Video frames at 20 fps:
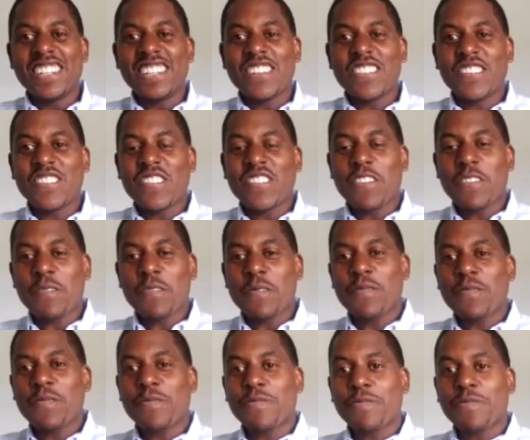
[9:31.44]

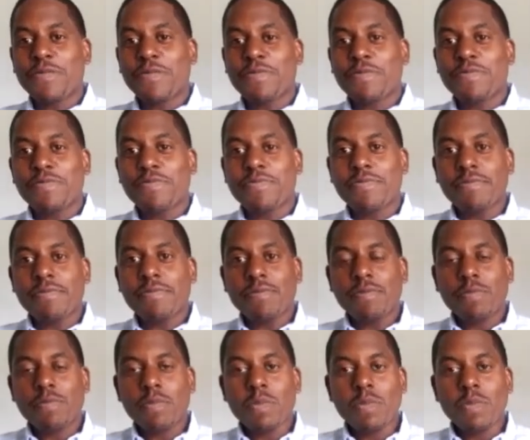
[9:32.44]

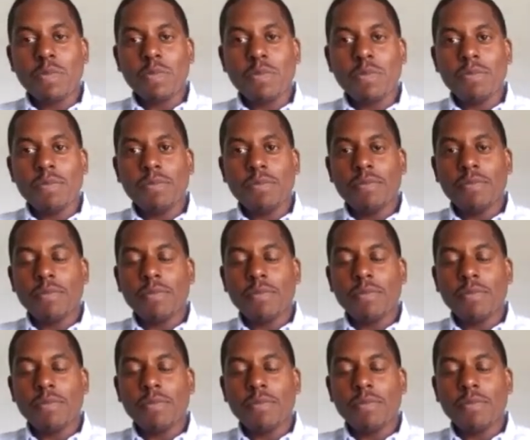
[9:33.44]
(silent)